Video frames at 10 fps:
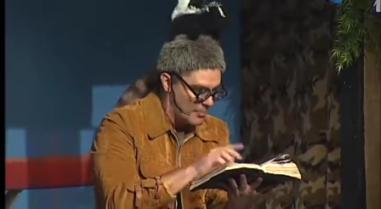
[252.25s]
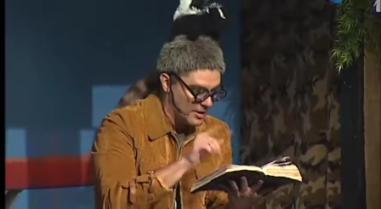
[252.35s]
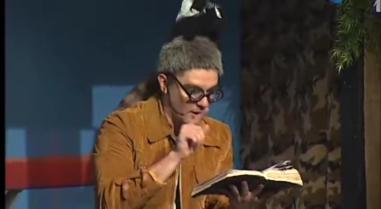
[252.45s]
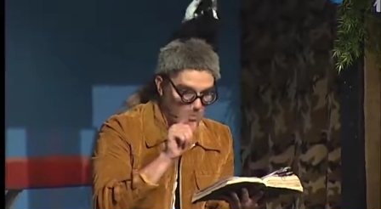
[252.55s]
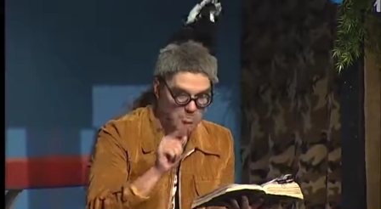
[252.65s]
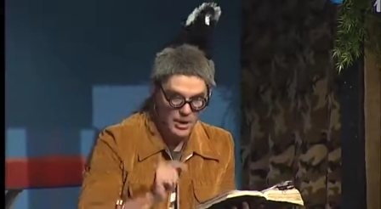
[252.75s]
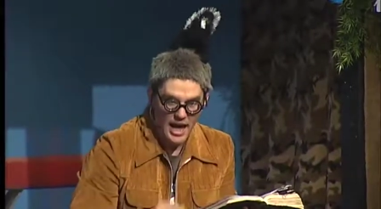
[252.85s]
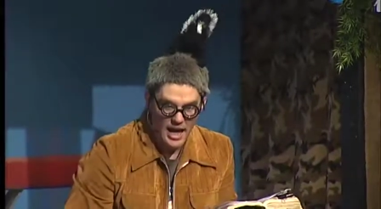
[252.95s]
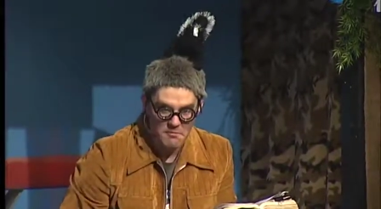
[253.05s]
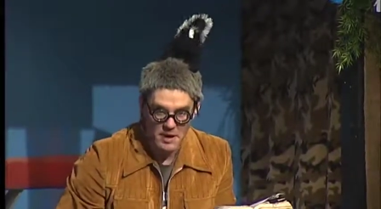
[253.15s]
but the
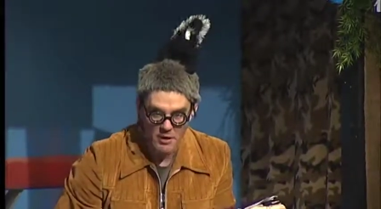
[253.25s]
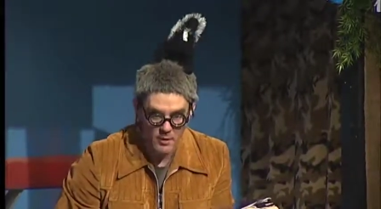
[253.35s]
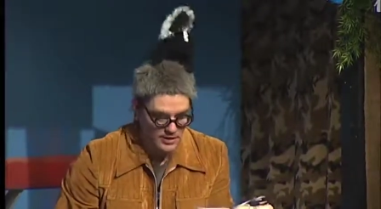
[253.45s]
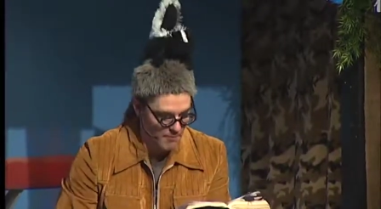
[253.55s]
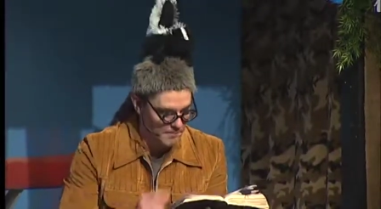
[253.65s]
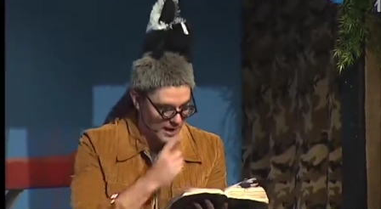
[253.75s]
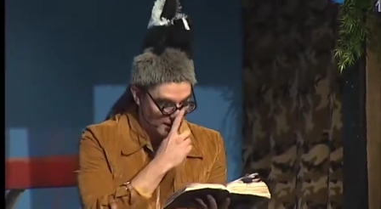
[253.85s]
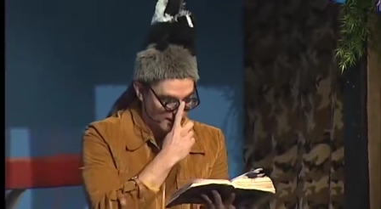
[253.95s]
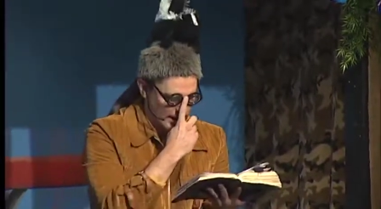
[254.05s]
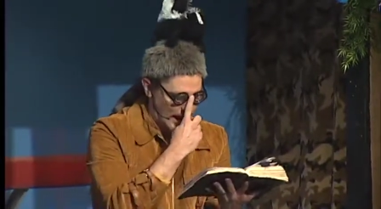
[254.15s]
blind man was about
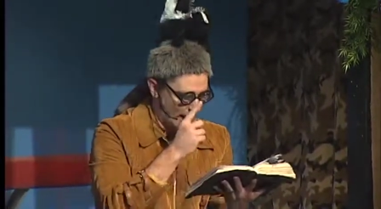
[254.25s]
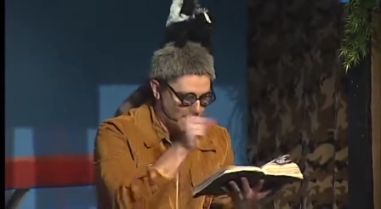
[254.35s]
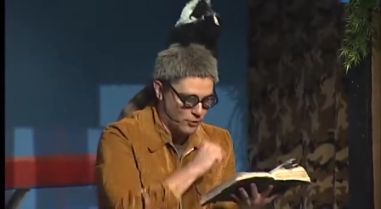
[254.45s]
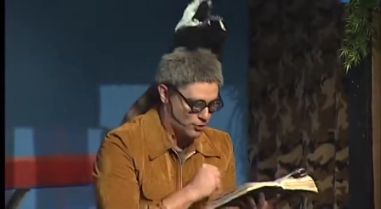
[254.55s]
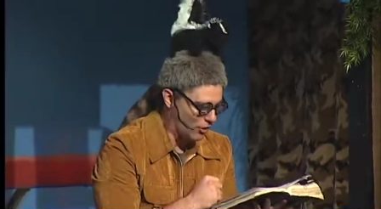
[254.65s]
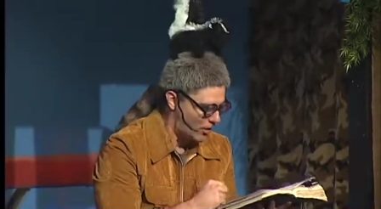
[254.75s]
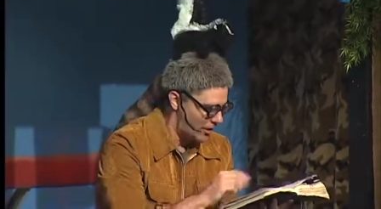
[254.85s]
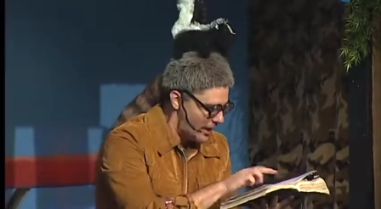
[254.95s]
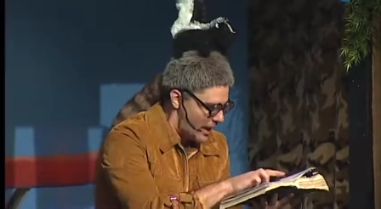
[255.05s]
to see the light for sure.